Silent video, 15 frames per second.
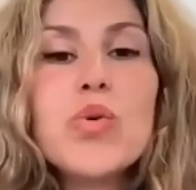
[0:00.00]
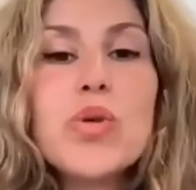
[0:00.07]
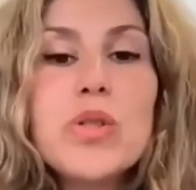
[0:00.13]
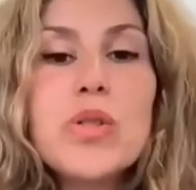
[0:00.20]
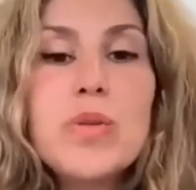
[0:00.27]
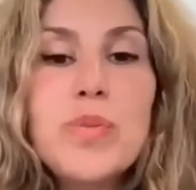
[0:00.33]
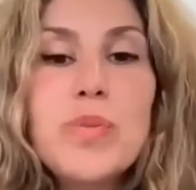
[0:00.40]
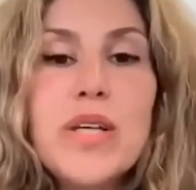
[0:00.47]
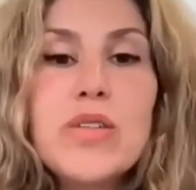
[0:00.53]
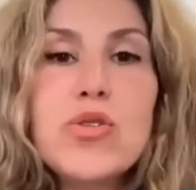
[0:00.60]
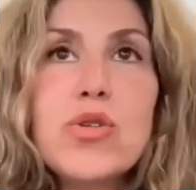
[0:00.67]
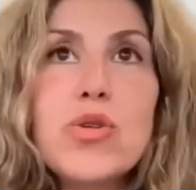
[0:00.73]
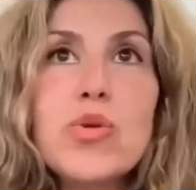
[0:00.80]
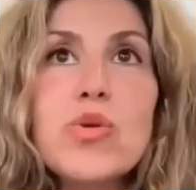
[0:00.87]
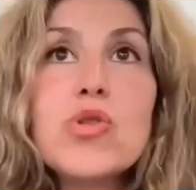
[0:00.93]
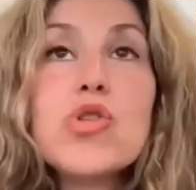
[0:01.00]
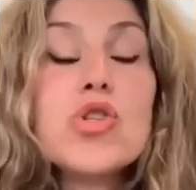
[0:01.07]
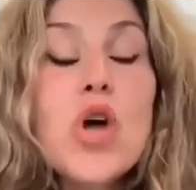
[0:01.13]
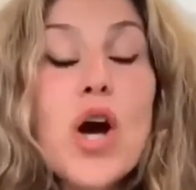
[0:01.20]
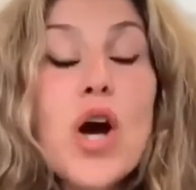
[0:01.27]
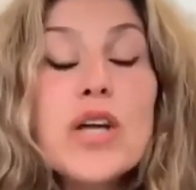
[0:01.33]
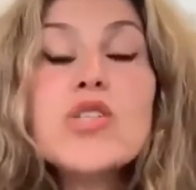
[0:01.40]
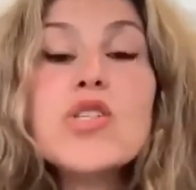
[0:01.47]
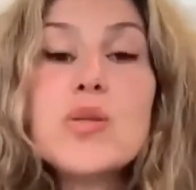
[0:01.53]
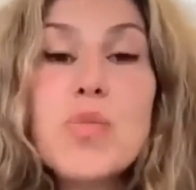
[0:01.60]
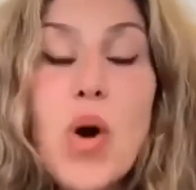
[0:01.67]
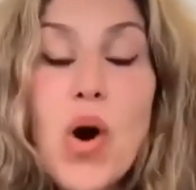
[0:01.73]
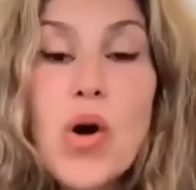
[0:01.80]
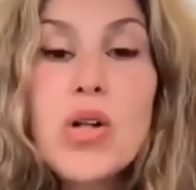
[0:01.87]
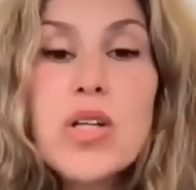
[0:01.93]
would be to start
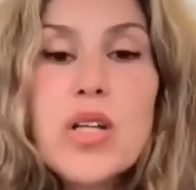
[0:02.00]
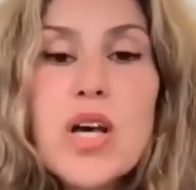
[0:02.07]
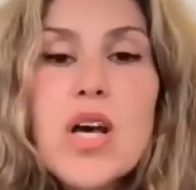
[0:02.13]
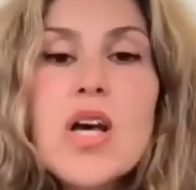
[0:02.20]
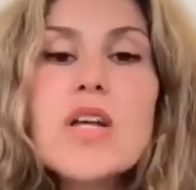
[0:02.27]
small,